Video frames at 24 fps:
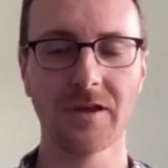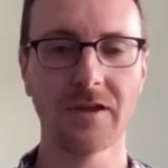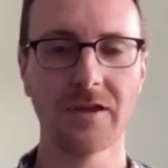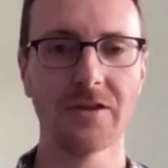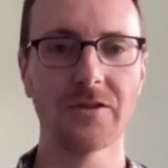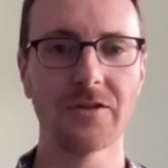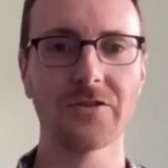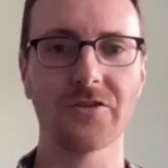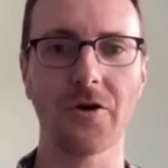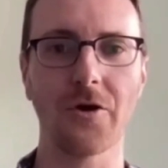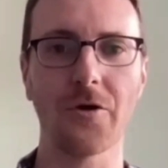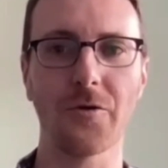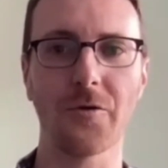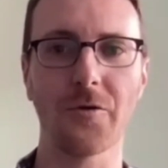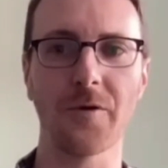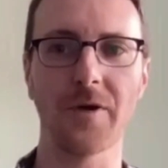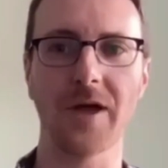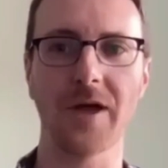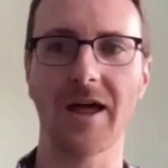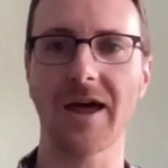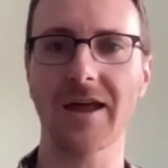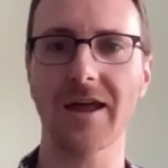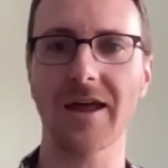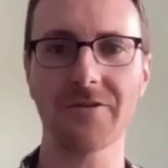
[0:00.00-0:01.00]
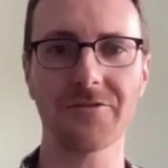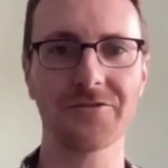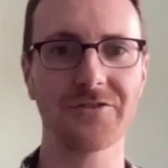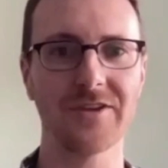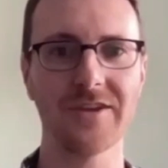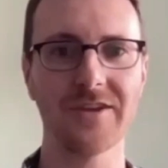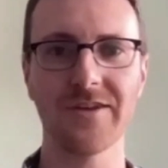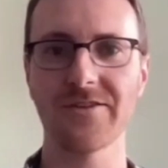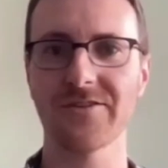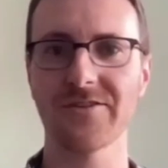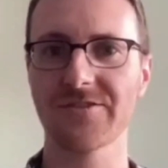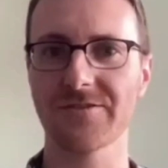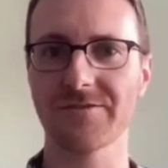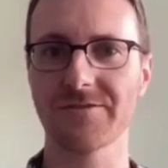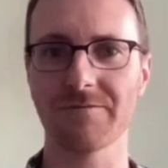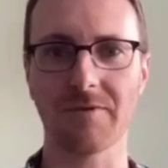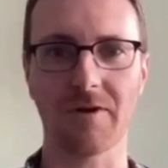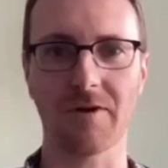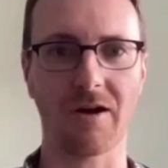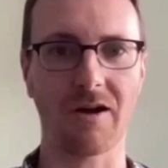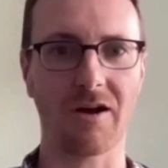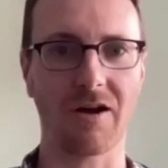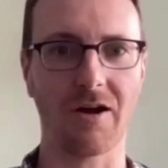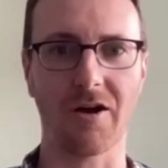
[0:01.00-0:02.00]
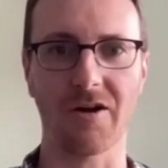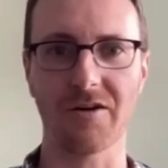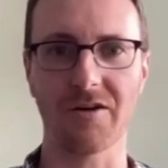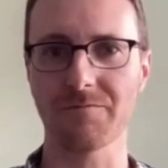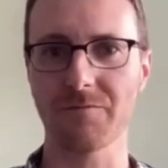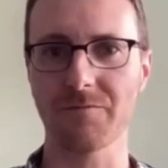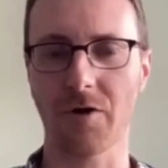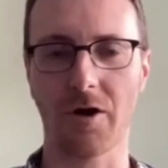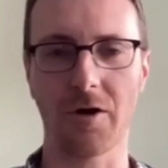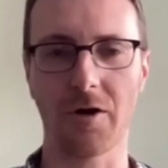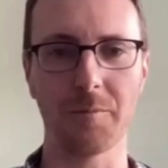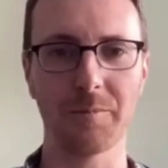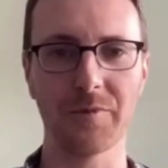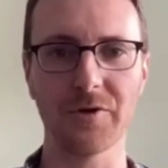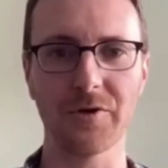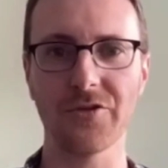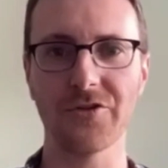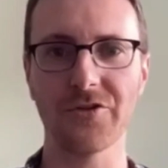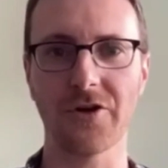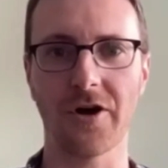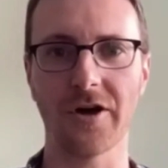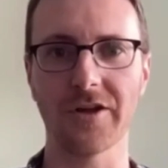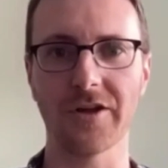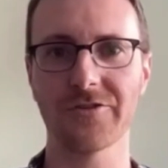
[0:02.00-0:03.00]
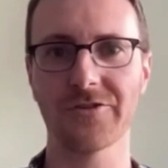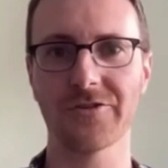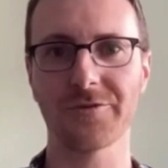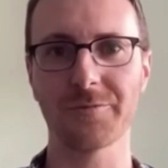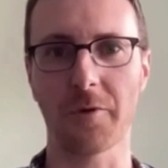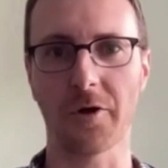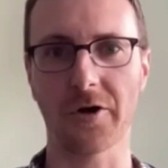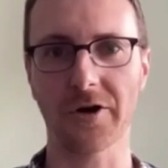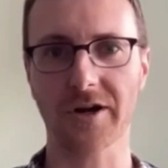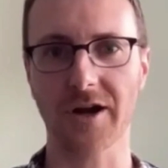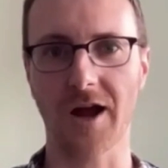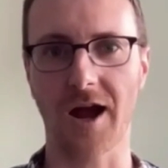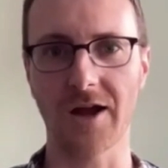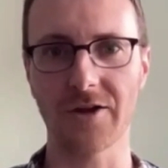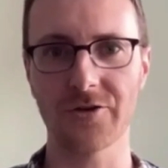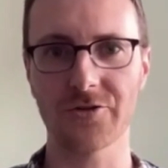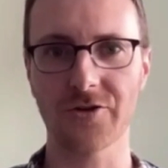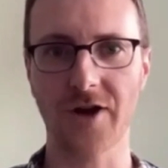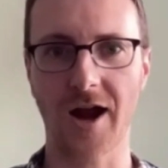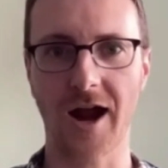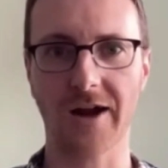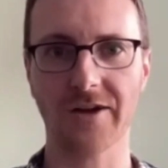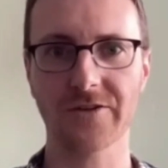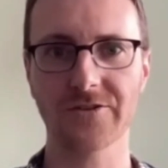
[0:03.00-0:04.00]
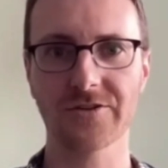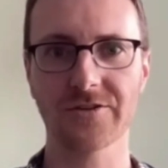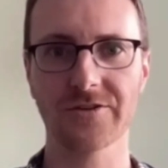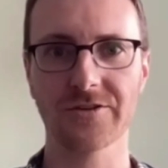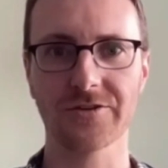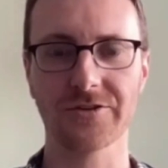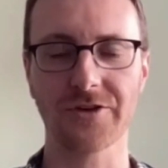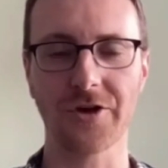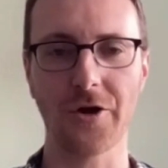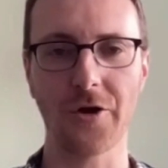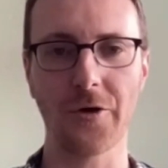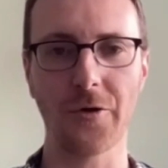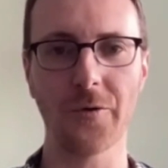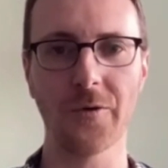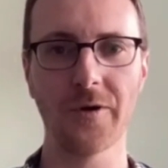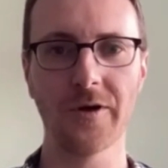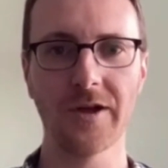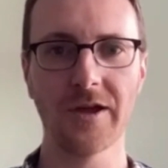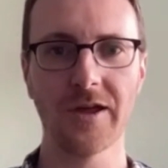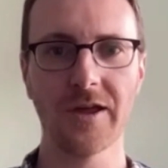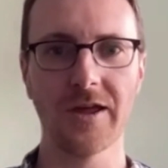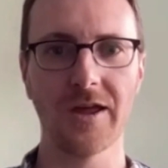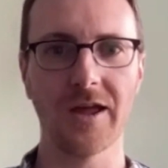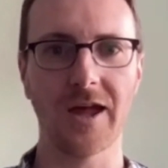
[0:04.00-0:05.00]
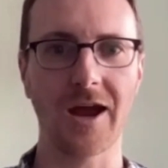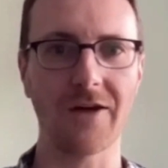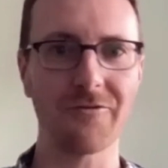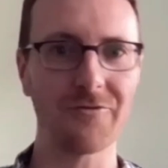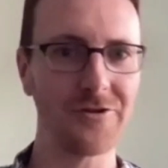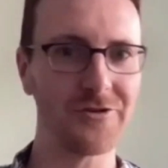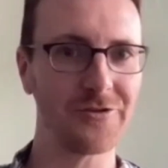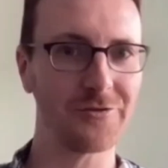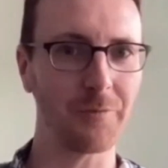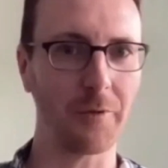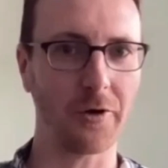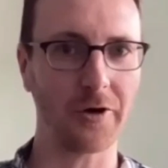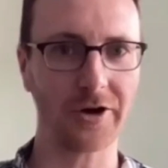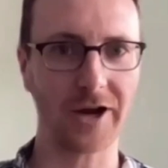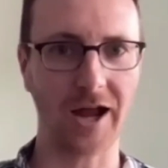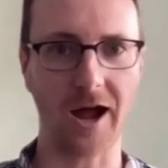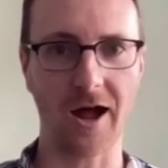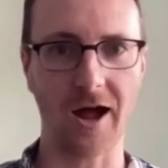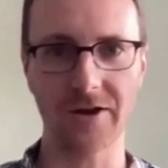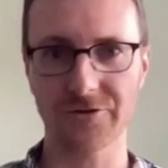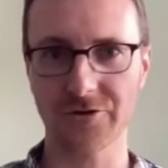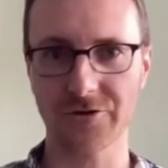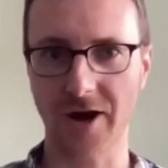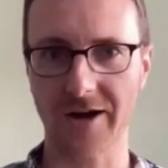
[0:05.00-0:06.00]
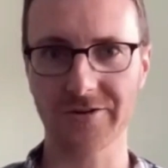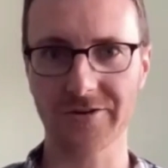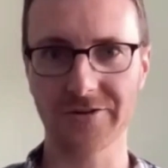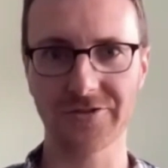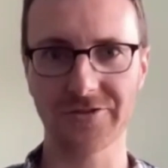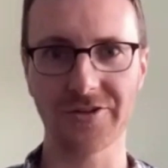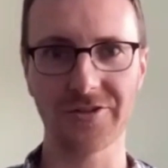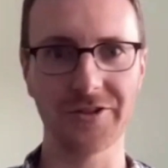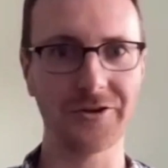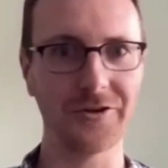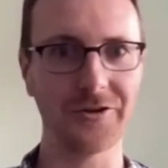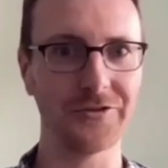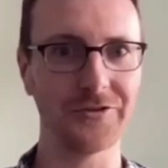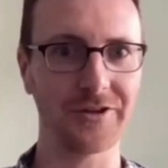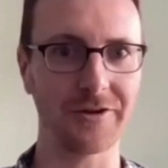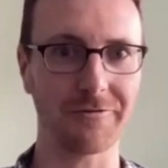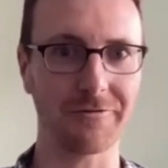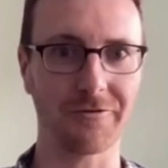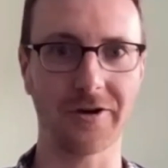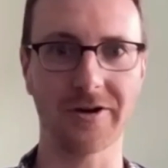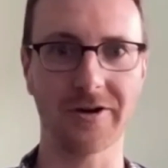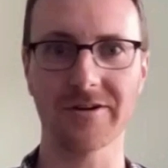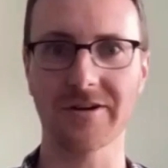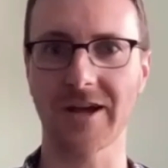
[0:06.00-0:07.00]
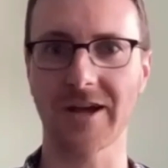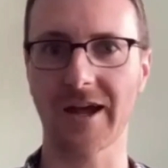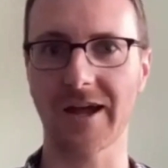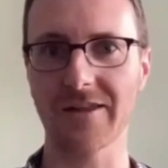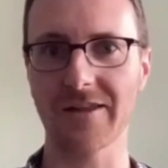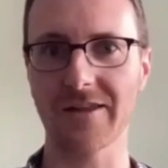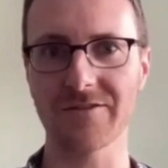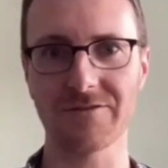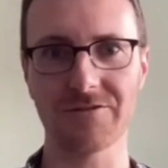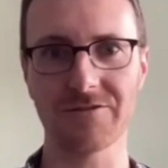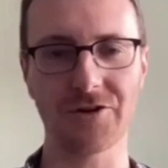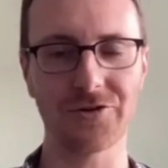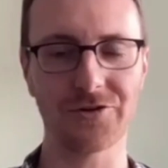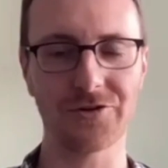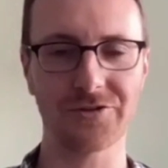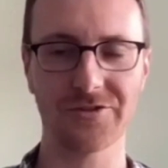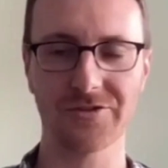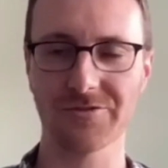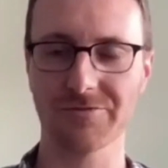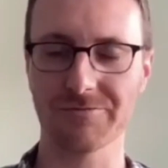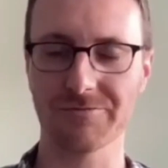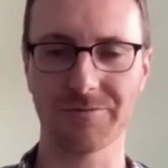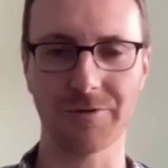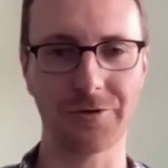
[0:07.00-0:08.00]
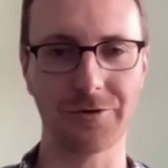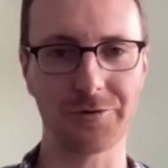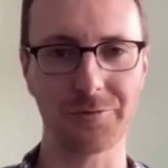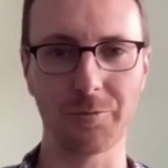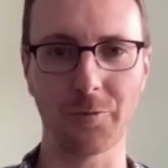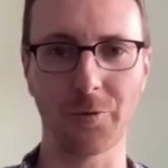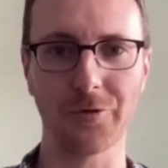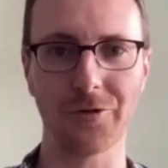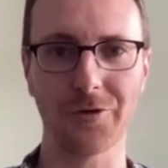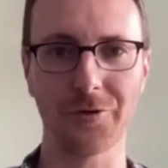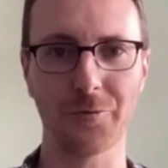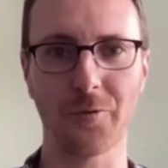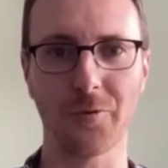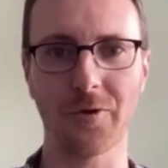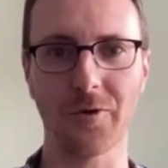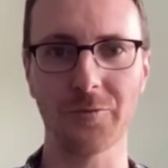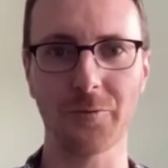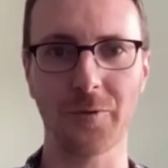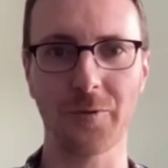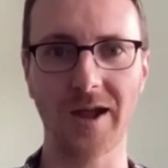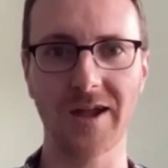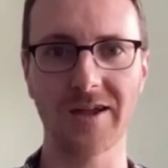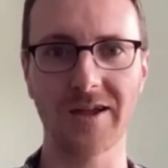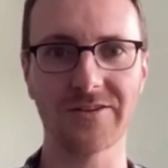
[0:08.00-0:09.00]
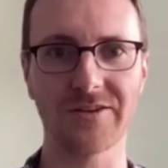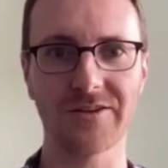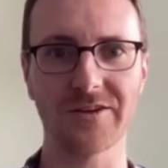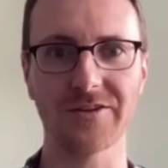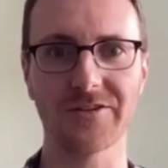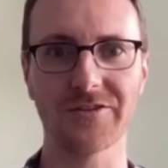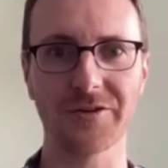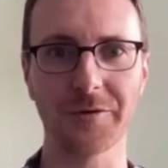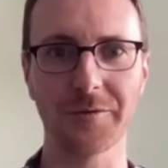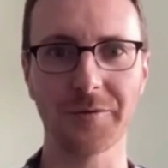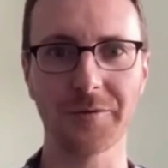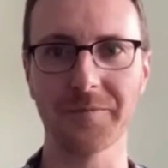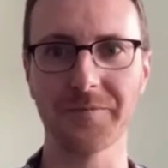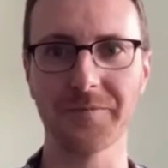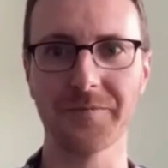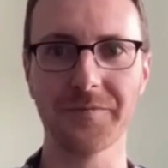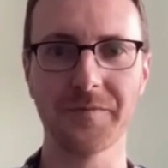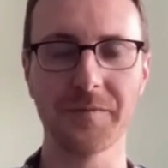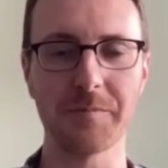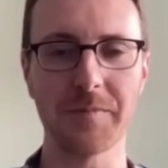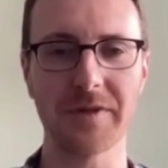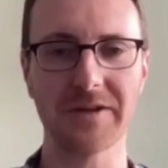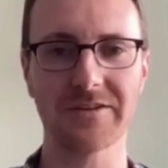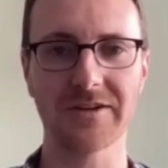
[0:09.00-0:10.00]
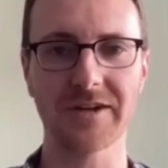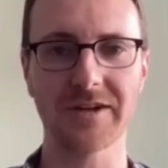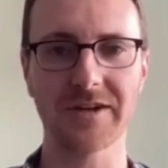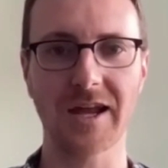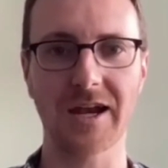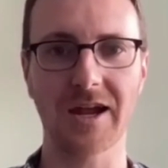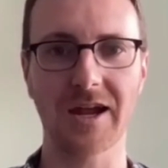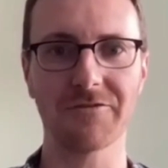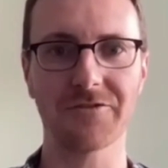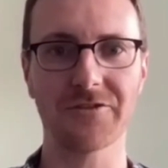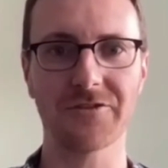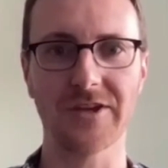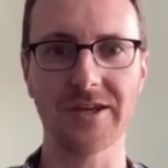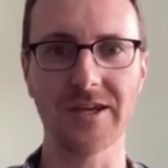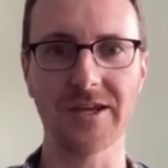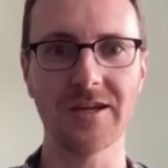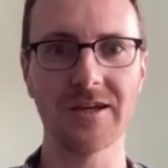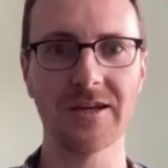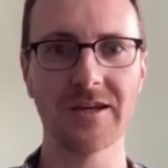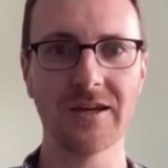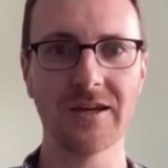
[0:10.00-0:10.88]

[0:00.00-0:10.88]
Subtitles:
So NFTs are built on smart contracts. So every smart contract is a little different, and there's more than one way to mint an NFT.